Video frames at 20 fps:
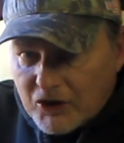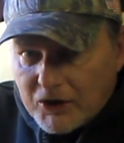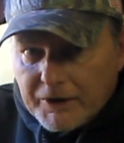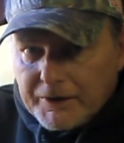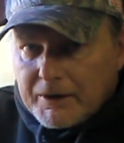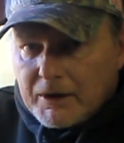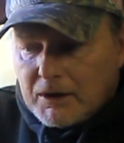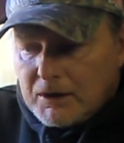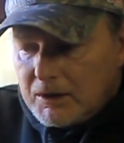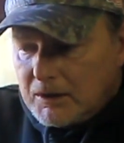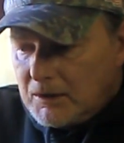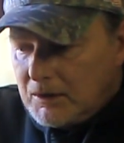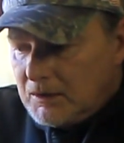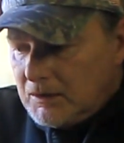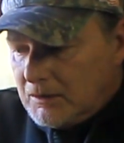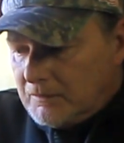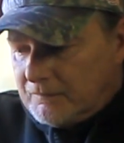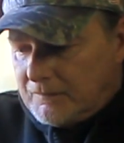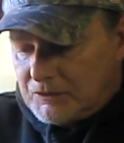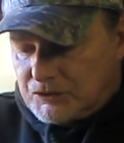thud
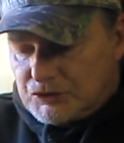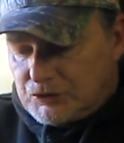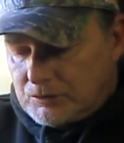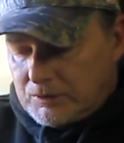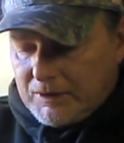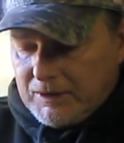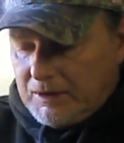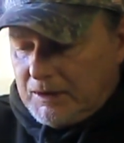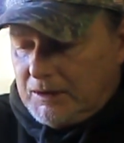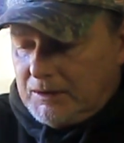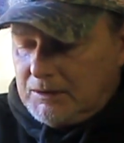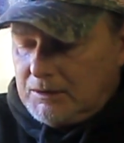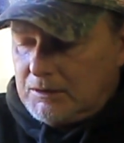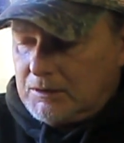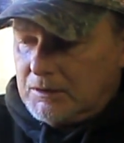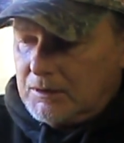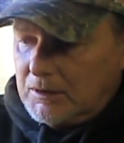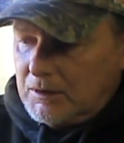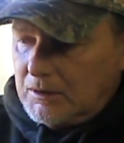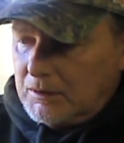that you get,
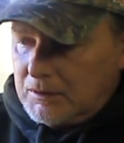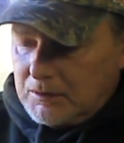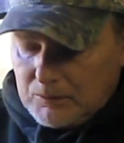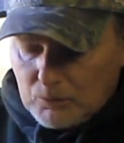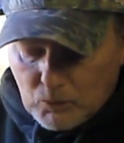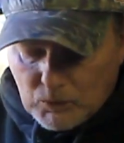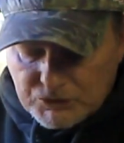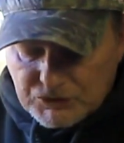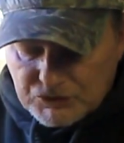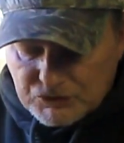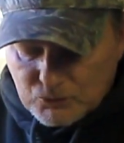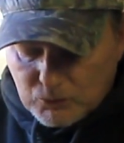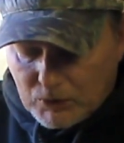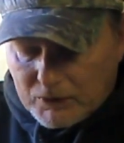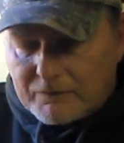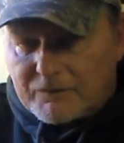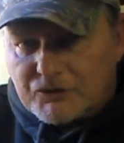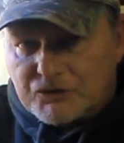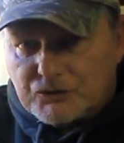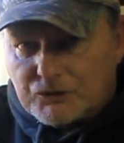which is
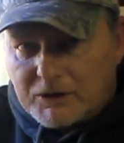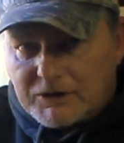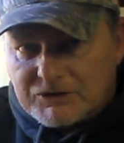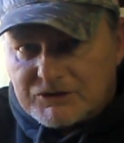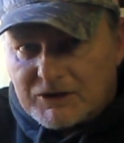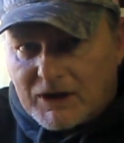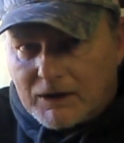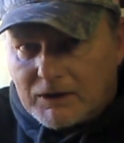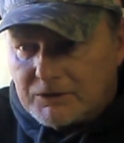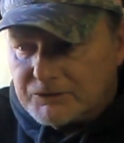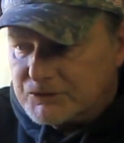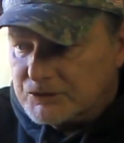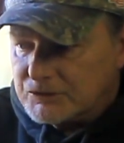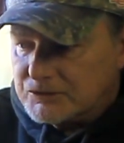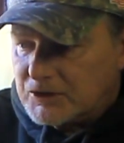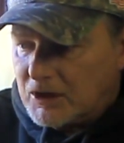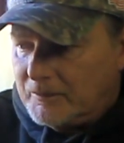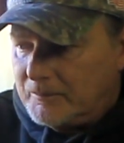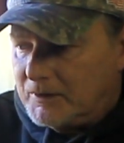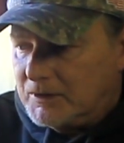where the string silencers
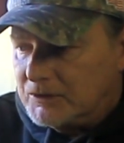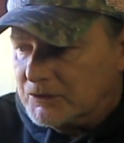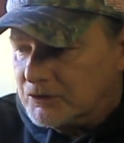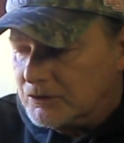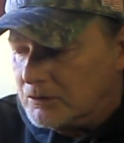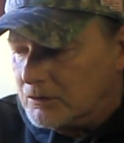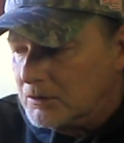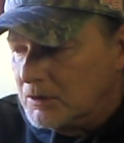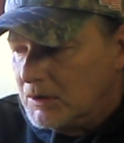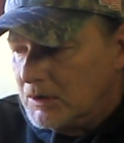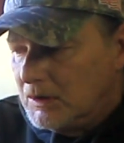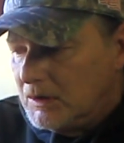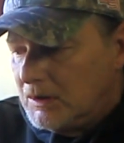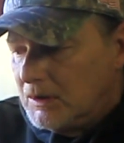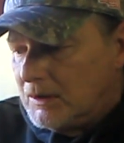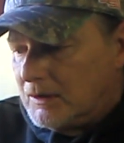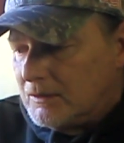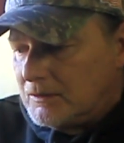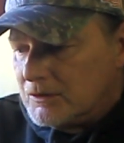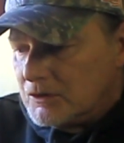come into.
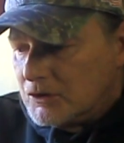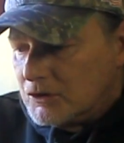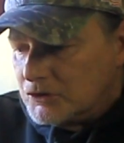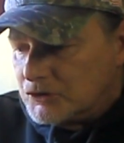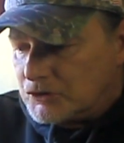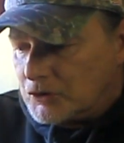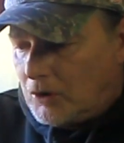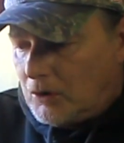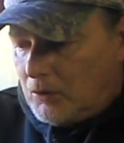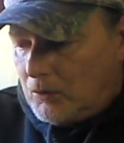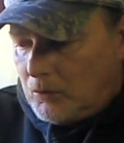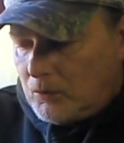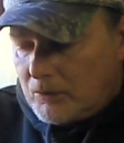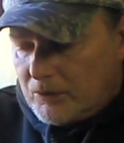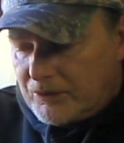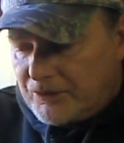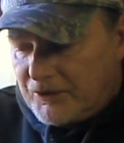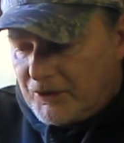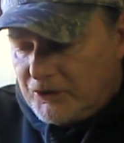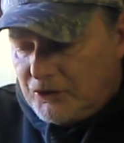So
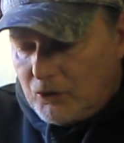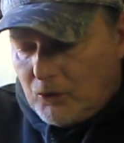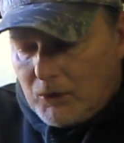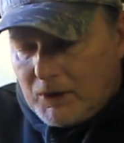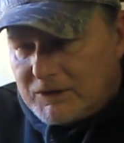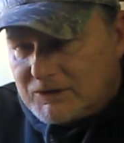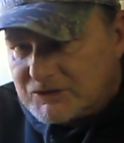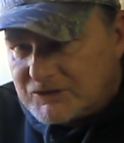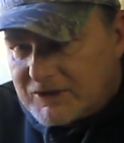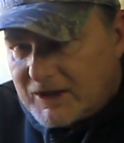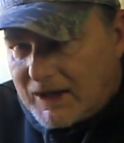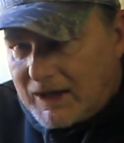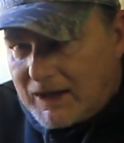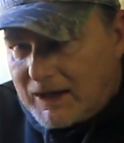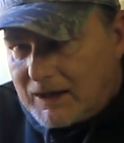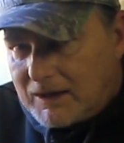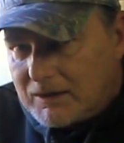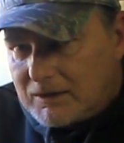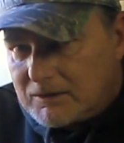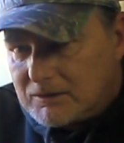the noise
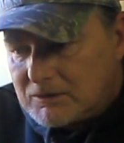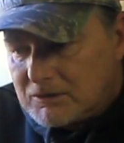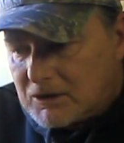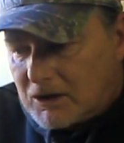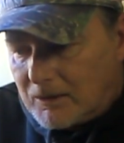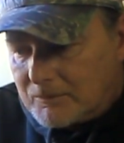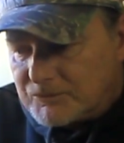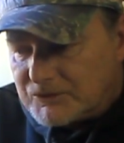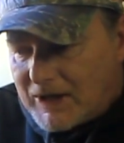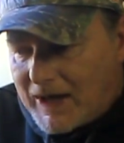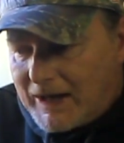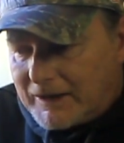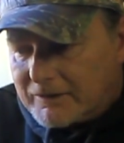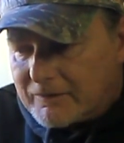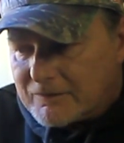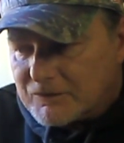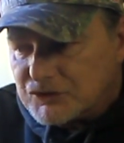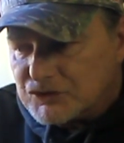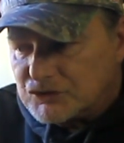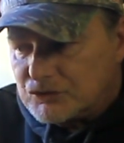that comes out
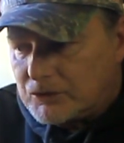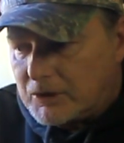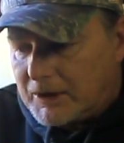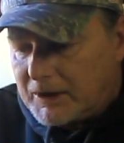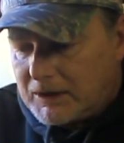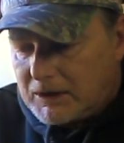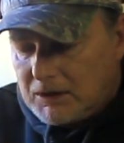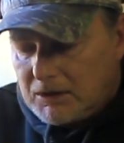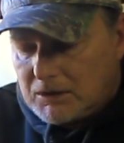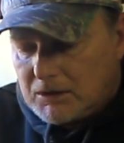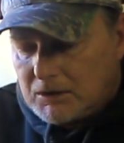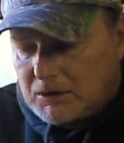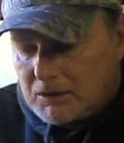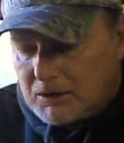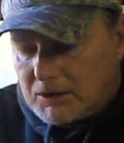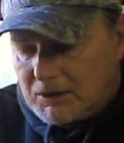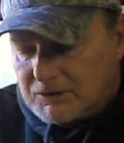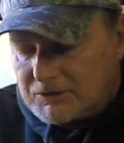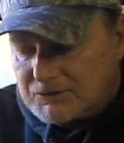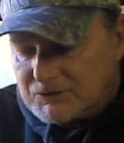of the string
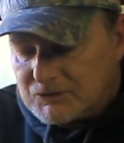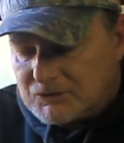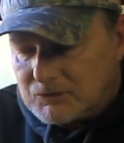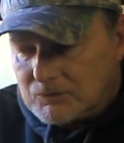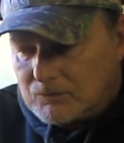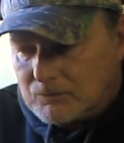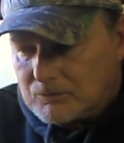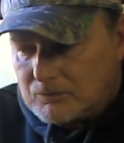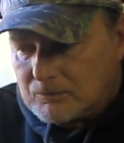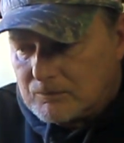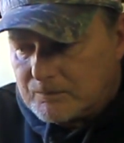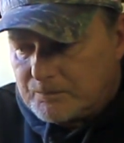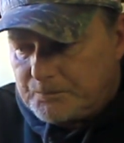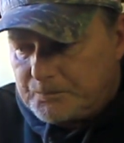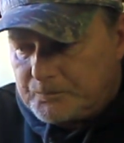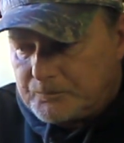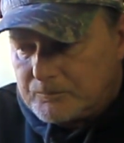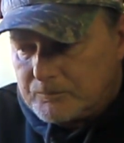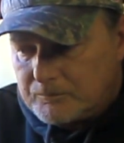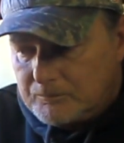is
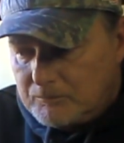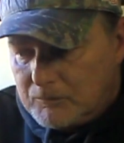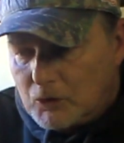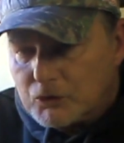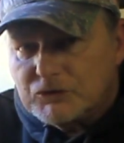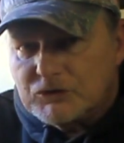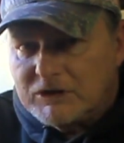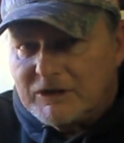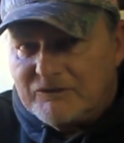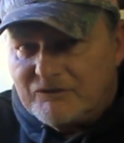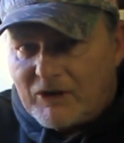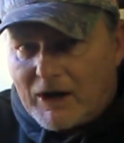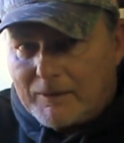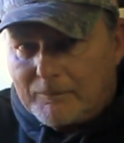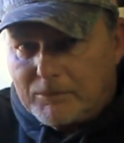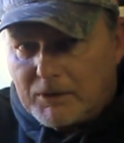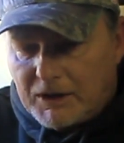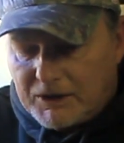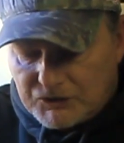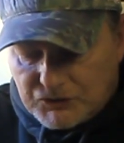mostly
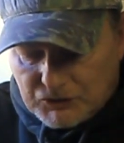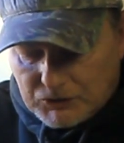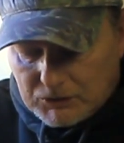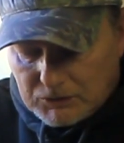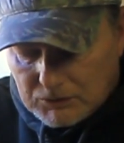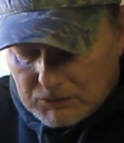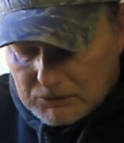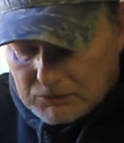vibration,